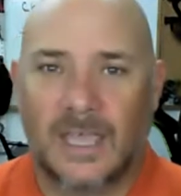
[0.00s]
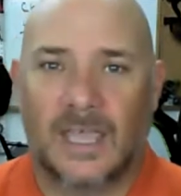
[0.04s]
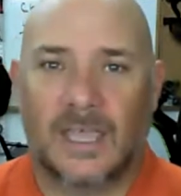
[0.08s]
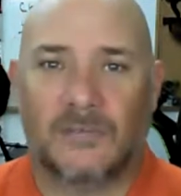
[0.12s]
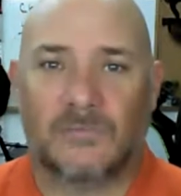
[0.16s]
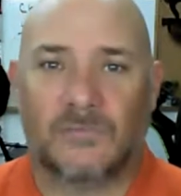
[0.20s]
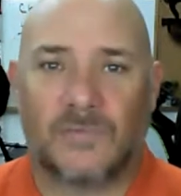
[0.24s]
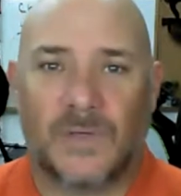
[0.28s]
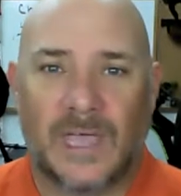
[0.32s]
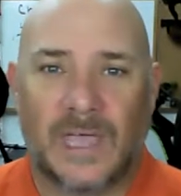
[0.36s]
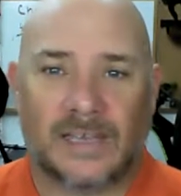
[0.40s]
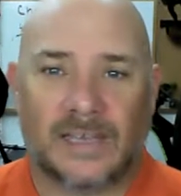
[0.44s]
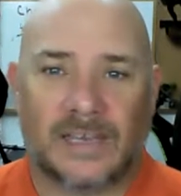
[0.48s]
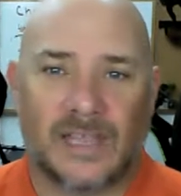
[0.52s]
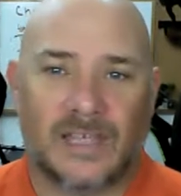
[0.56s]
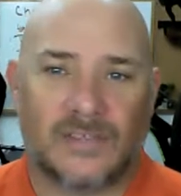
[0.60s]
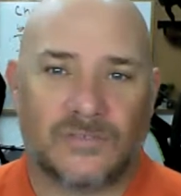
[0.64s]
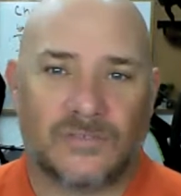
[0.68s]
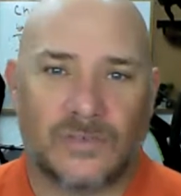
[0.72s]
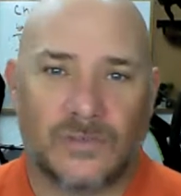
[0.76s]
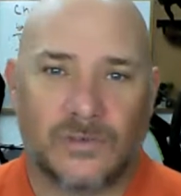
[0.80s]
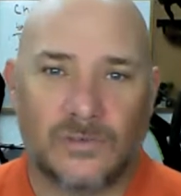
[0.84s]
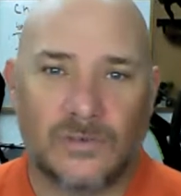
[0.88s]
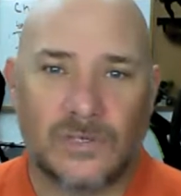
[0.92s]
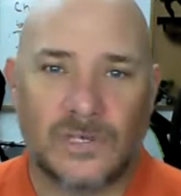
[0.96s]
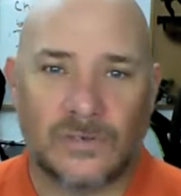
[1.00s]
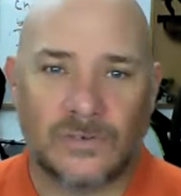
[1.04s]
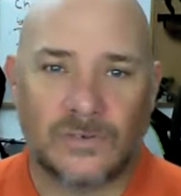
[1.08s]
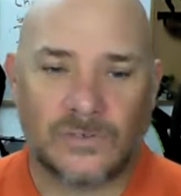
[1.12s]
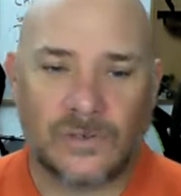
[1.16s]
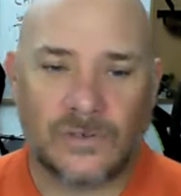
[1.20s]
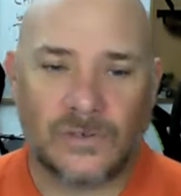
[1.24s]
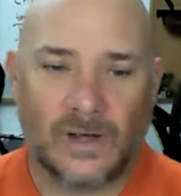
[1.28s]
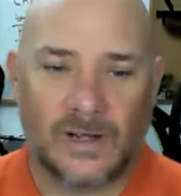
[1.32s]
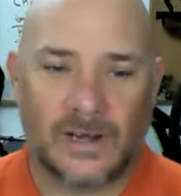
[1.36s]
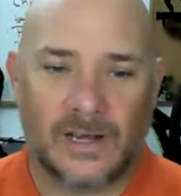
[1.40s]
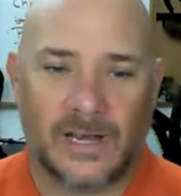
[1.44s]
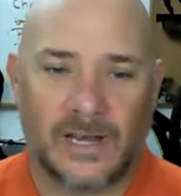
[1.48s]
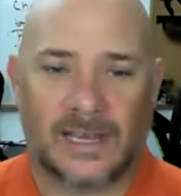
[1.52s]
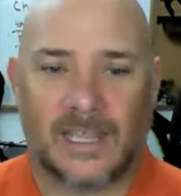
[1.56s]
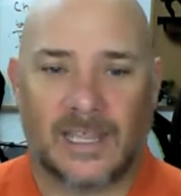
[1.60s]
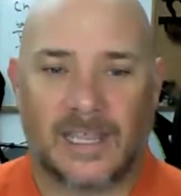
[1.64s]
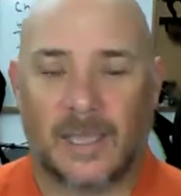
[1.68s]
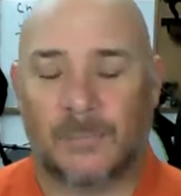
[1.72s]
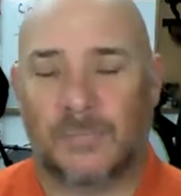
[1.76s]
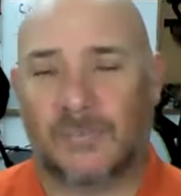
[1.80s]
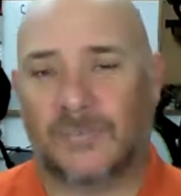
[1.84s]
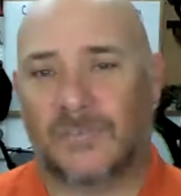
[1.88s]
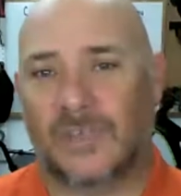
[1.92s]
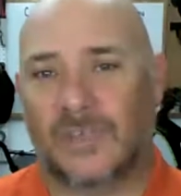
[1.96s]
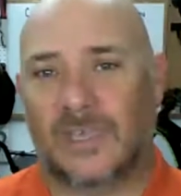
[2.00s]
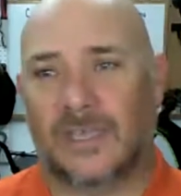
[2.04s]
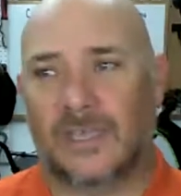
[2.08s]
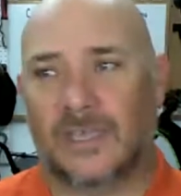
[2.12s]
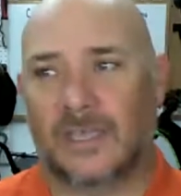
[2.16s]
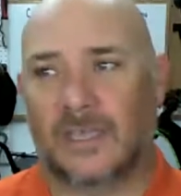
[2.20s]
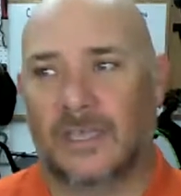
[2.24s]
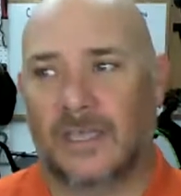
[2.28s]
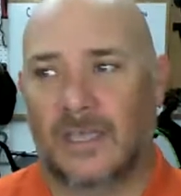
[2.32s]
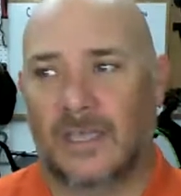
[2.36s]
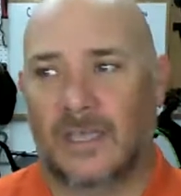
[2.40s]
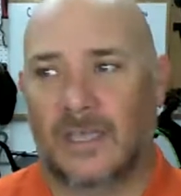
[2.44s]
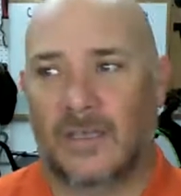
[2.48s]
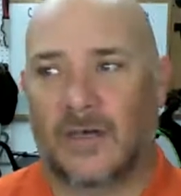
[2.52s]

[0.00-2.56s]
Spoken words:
In fact, as the new year started, I kept seeing